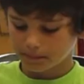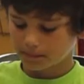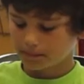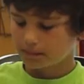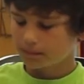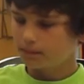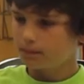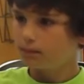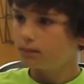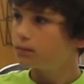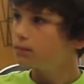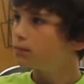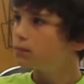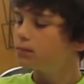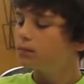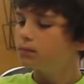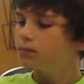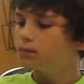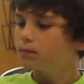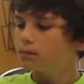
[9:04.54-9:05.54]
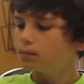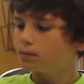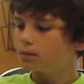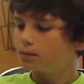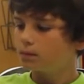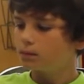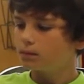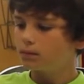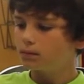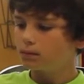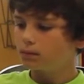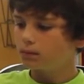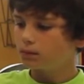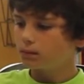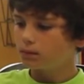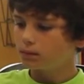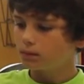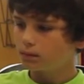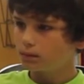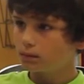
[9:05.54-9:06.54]

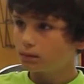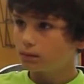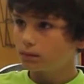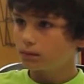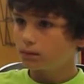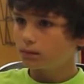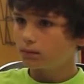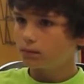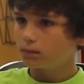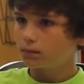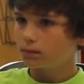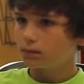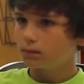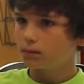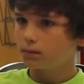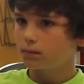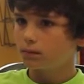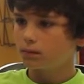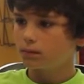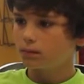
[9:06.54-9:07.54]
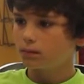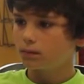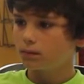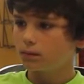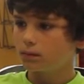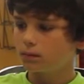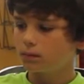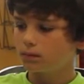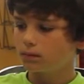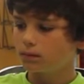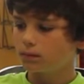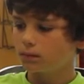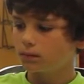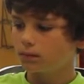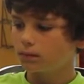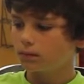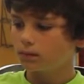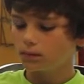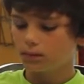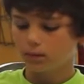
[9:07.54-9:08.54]
This person isn't speaking.